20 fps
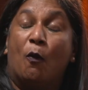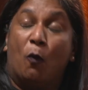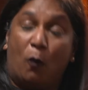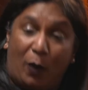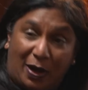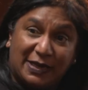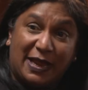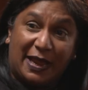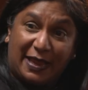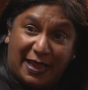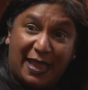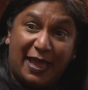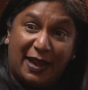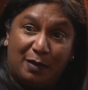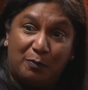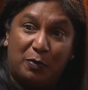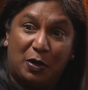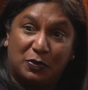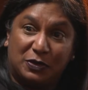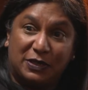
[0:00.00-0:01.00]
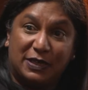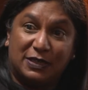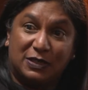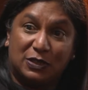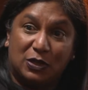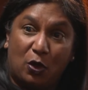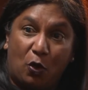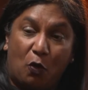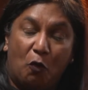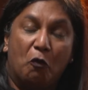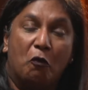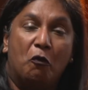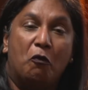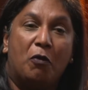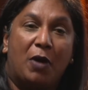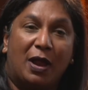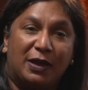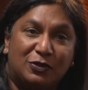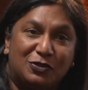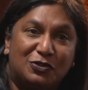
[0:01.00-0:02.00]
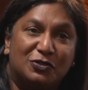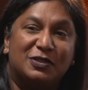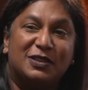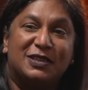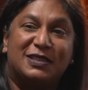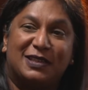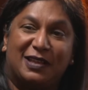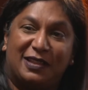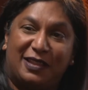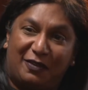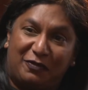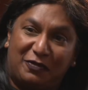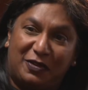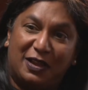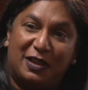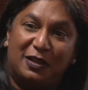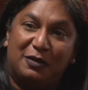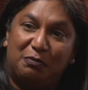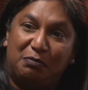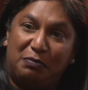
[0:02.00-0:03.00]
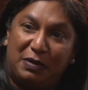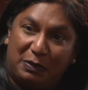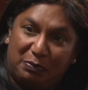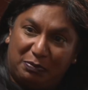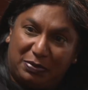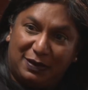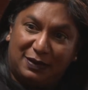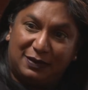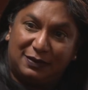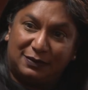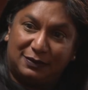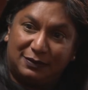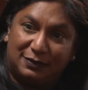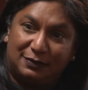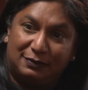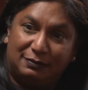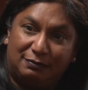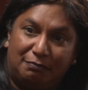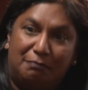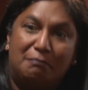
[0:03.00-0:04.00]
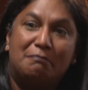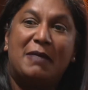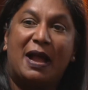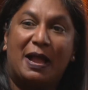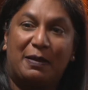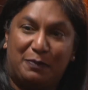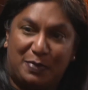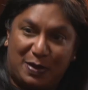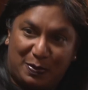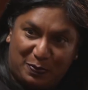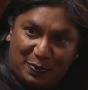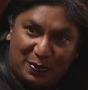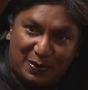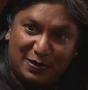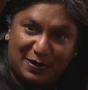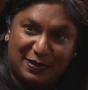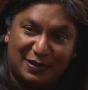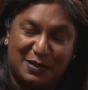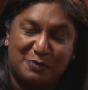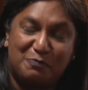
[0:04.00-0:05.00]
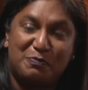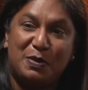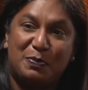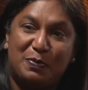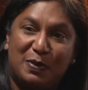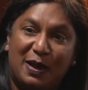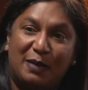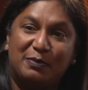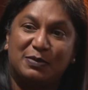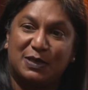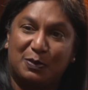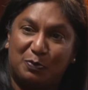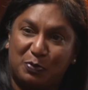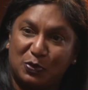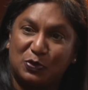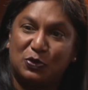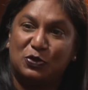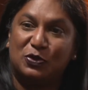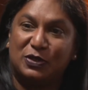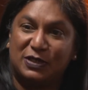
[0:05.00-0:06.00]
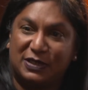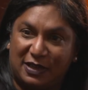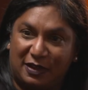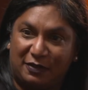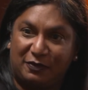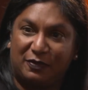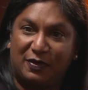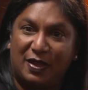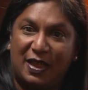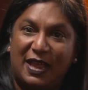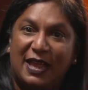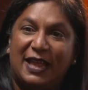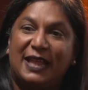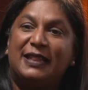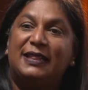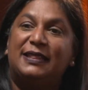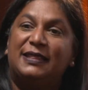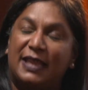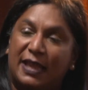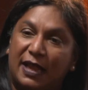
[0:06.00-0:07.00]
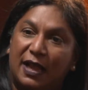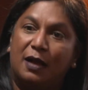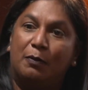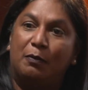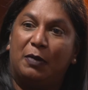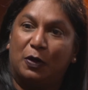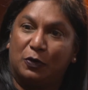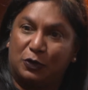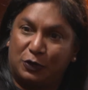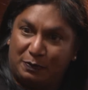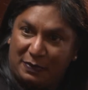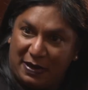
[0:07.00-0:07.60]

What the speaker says: What I care about is, what do the South African people, my people, the people I'm supposed to serve, think about